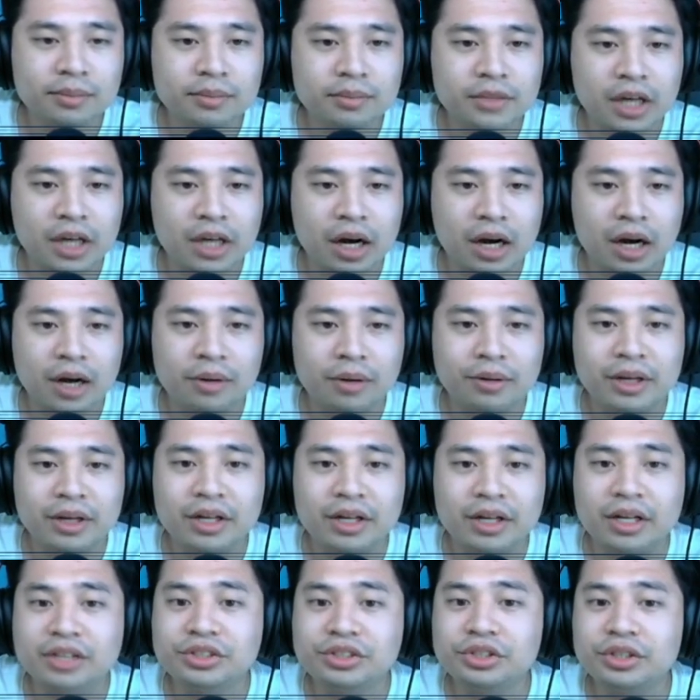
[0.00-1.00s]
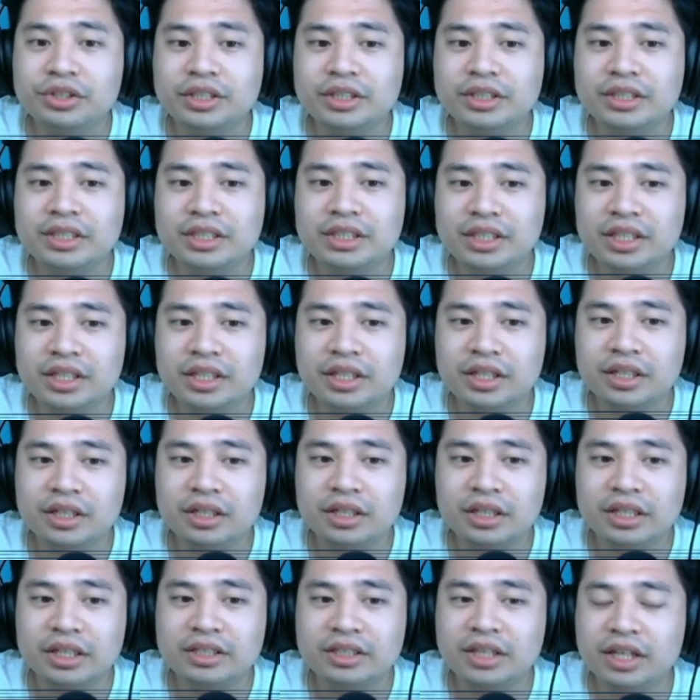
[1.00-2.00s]
And as you can see
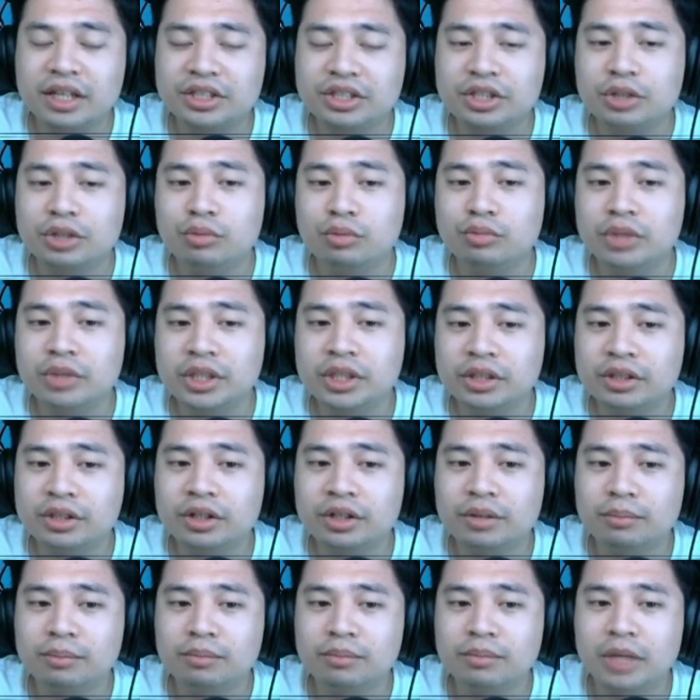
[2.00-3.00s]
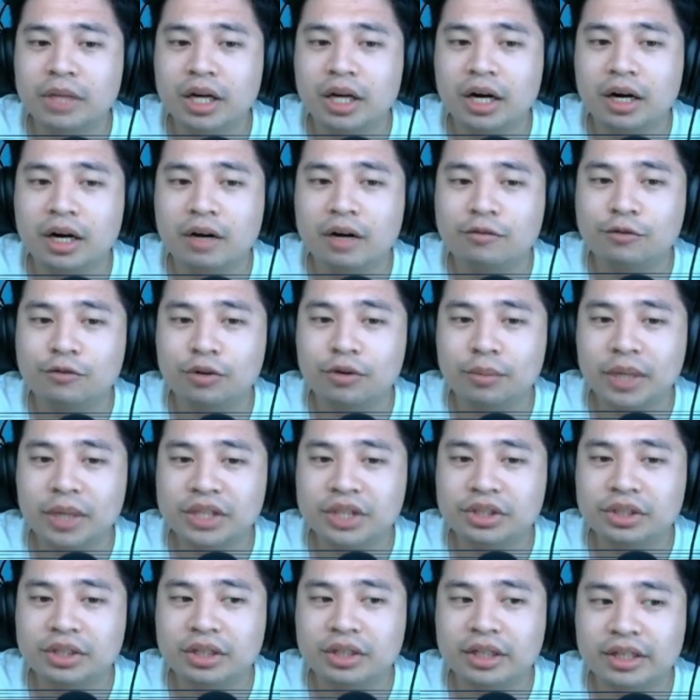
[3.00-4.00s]
here, it's actually really good
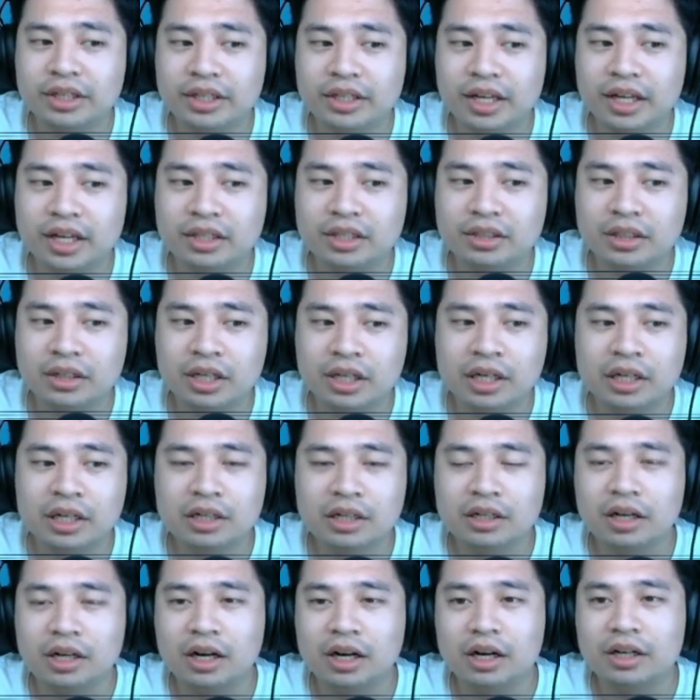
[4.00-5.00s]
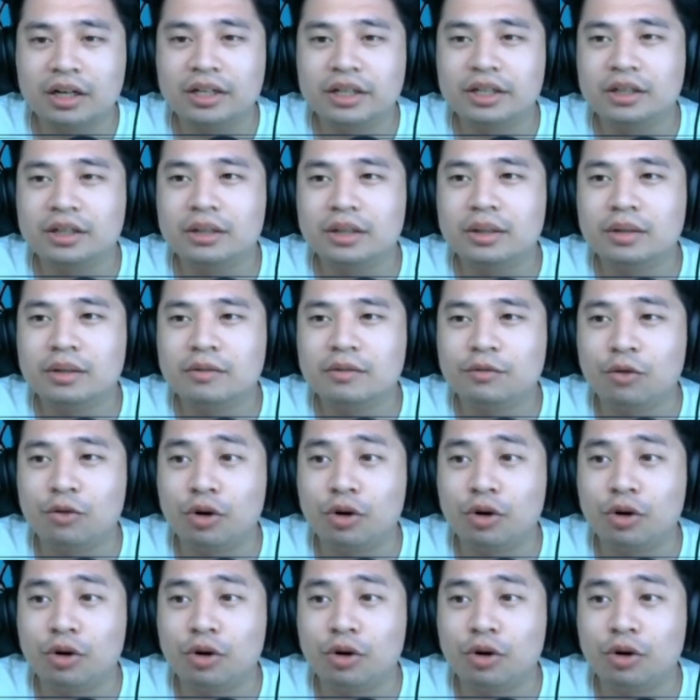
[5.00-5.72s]
formation against for